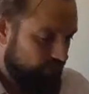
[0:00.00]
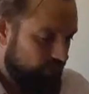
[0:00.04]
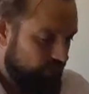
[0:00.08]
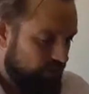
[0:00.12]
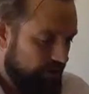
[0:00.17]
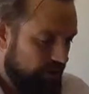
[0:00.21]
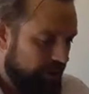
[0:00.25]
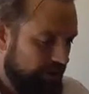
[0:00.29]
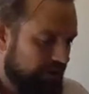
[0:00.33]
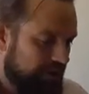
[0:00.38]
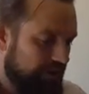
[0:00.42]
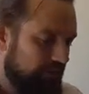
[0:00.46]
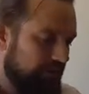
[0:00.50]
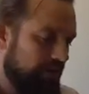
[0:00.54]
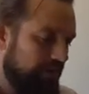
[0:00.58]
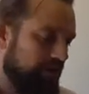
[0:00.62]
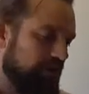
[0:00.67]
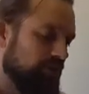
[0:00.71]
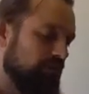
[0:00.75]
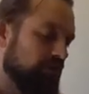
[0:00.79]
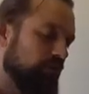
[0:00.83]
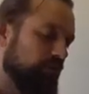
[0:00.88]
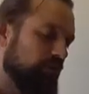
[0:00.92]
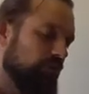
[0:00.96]
we need to
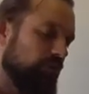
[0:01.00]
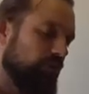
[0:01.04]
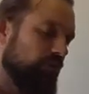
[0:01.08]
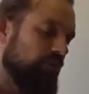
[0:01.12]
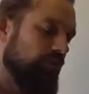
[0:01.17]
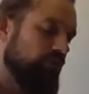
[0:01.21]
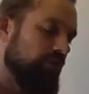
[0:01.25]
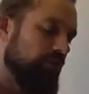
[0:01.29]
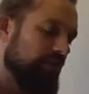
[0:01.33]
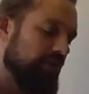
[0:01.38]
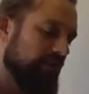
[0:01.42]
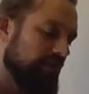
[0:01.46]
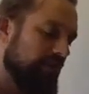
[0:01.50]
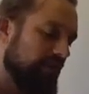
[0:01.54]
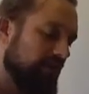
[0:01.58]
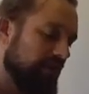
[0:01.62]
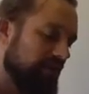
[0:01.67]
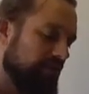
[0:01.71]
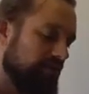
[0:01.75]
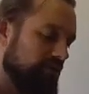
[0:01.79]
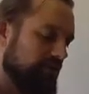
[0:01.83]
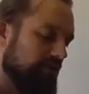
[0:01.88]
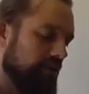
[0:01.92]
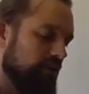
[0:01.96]
make sure that all these
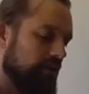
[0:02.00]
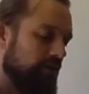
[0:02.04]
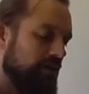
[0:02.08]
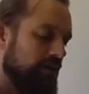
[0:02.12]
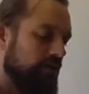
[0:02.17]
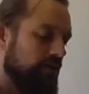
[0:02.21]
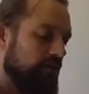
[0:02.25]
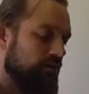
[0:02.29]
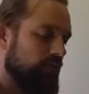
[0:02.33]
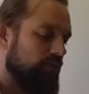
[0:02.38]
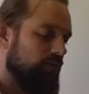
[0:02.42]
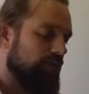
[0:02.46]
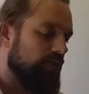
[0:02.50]
things are going on.